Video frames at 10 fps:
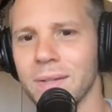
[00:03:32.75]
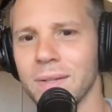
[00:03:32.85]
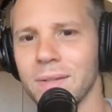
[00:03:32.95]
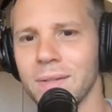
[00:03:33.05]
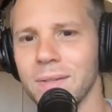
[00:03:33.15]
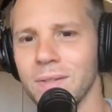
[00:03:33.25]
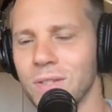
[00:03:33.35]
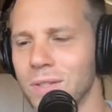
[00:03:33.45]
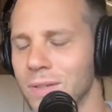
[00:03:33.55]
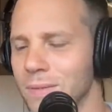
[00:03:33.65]

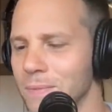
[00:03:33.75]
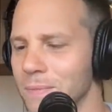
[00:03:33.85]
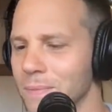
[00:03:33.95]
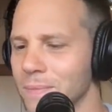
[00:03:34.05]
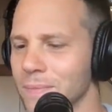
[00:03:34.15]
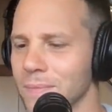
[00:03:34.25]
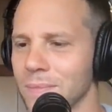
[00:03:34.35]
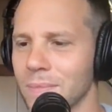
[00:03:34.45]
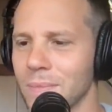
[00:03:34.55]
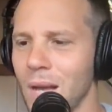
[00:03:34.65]
Magic.
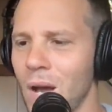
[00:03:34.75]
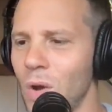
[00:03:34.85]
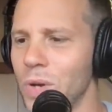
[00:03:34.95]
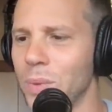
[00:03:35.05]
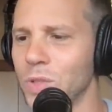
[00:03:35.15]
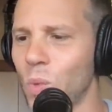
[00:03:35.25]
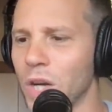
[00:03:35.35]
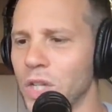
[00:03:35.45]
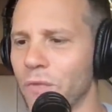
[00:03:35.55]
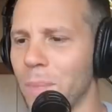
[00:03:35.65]
No, no one's
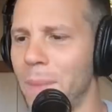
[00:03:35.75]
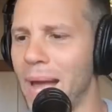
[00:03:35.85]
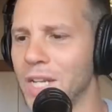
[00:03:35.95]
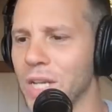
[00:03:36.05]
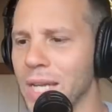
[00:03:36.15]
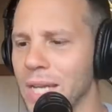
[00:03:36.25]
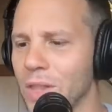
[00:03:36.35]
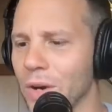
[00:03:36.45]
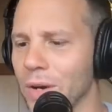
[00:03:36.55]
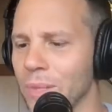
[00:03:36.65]
watching for magic
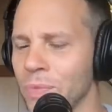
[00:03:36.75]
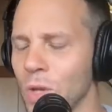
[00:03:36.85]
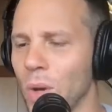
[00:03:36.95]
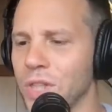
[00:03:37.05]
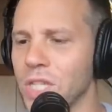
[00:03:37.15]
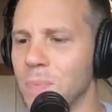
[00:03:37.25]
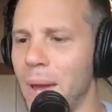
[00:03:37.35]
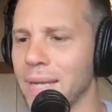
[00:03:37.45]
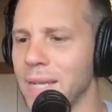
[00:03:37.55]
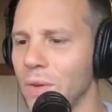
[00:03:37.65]
either. You want the
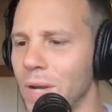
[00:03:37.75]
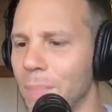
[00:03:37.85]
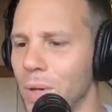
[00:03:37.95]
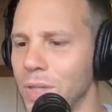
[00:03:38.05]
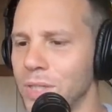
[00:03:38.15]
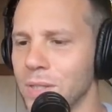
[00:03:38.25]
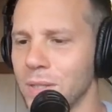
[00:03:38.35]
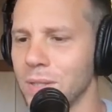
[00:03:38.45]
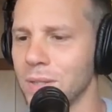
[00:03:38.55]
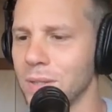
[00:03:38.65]
SmackDown numbers?
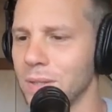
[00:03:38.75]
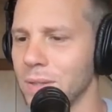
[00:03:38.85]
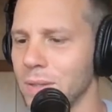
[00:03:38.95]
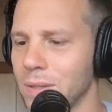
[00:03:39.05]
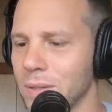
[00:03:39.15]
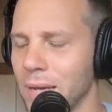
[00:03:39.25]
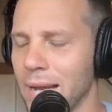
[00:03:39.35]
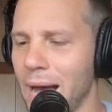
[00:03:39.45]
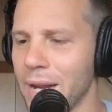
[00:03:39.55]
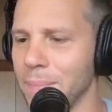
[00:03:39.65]
Yes. I
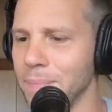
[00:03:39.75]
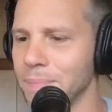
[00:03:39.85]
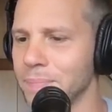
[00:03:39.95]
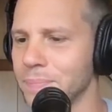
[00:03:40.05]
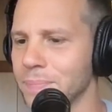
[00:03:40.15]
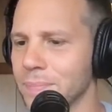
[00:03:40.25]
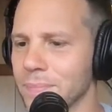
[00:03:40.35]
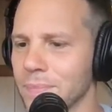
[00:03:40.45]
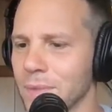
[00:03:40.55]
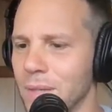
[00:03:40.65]
got them. I
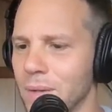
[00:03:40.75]
want to hear All